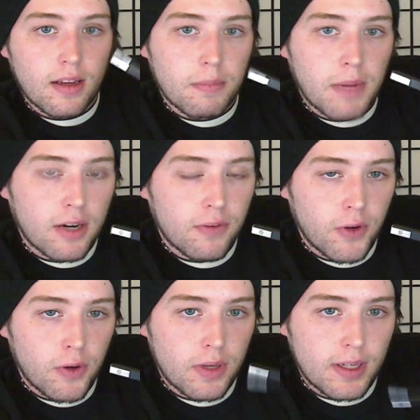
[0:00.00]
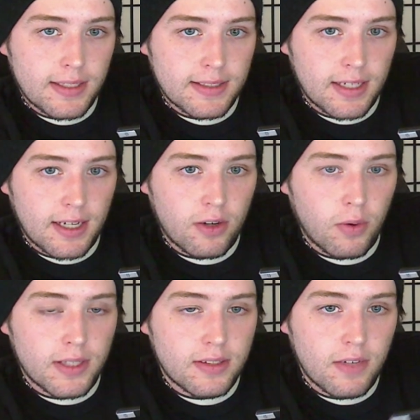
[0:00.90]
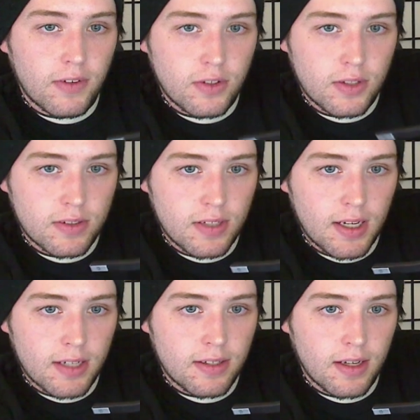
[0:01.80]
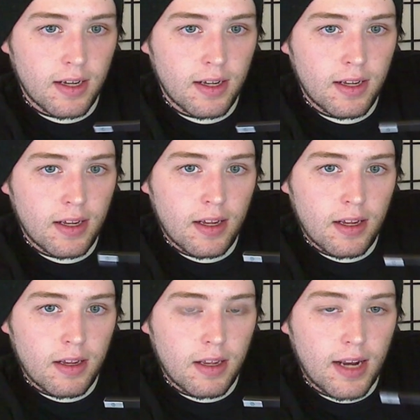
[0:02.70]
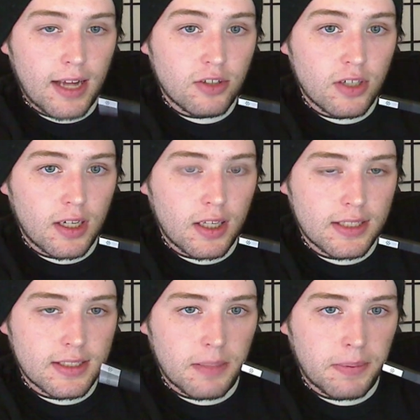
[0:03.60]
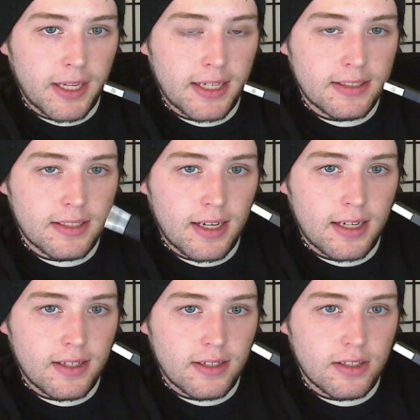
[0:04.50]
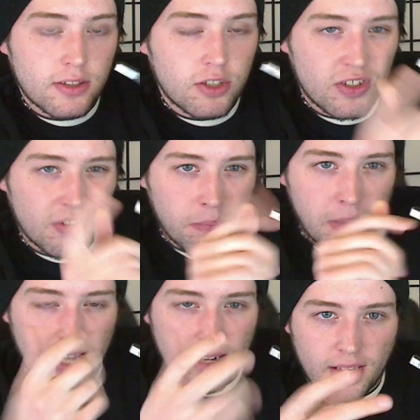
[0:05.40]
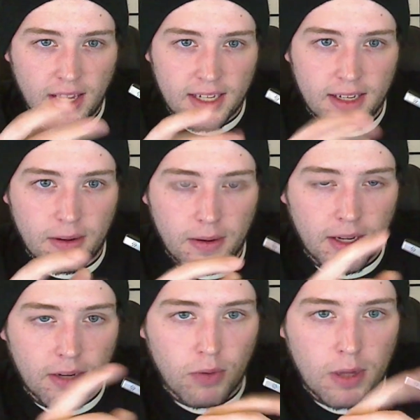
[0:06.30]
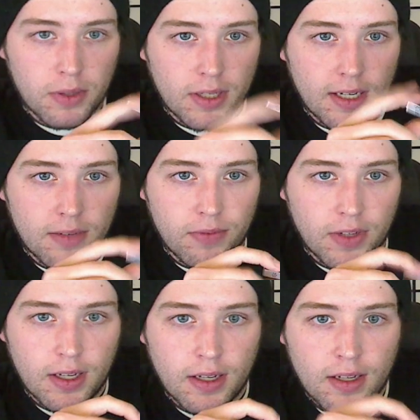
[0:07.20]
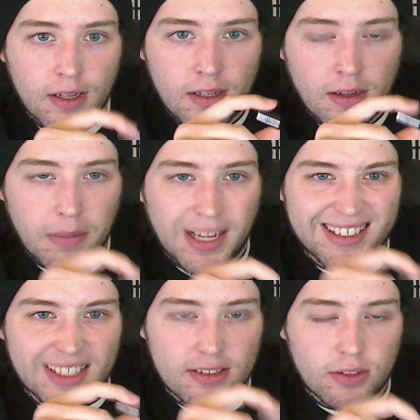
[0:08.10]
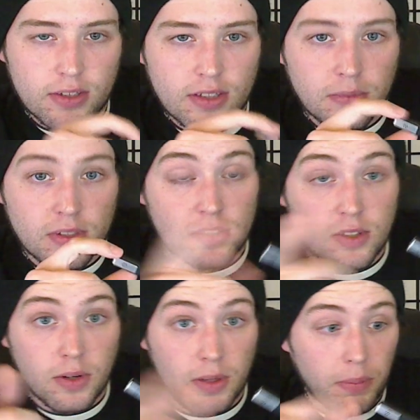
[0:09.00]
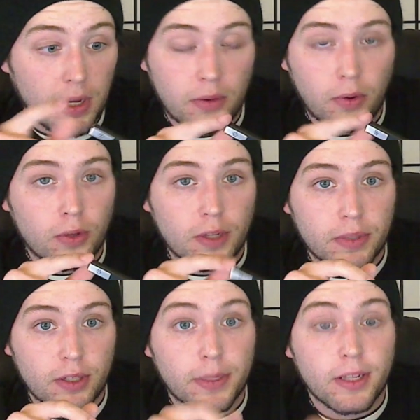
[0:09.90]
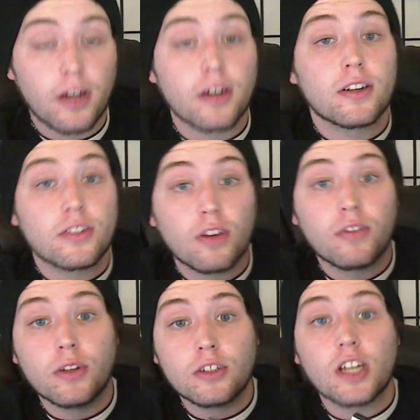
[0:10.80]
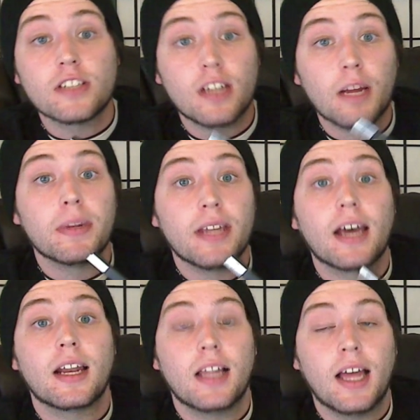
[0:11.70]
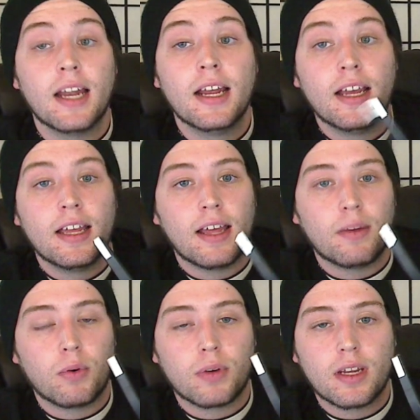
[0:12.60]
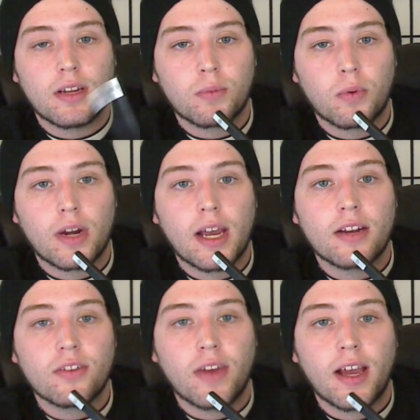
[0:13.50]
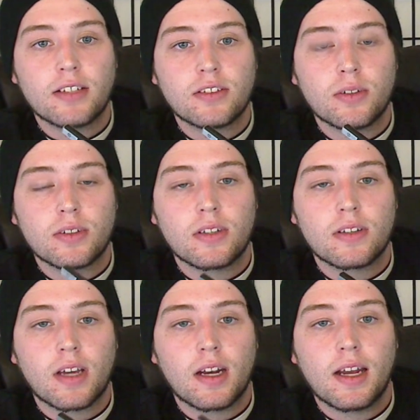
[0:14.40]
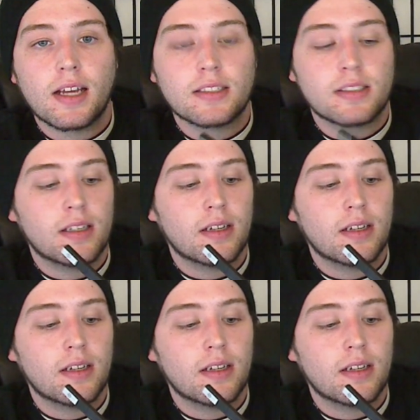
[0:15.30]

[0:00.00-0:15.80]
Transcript: microphone is quite stiff, as you can see. It actually clicks into place. It doesn't just bend like a rubber kind of plastic sort of substance, so it probably will hold up a little bit longer. So if you adjust it up and down a lot, that won't get as worn out as fast, so it's kind of nice.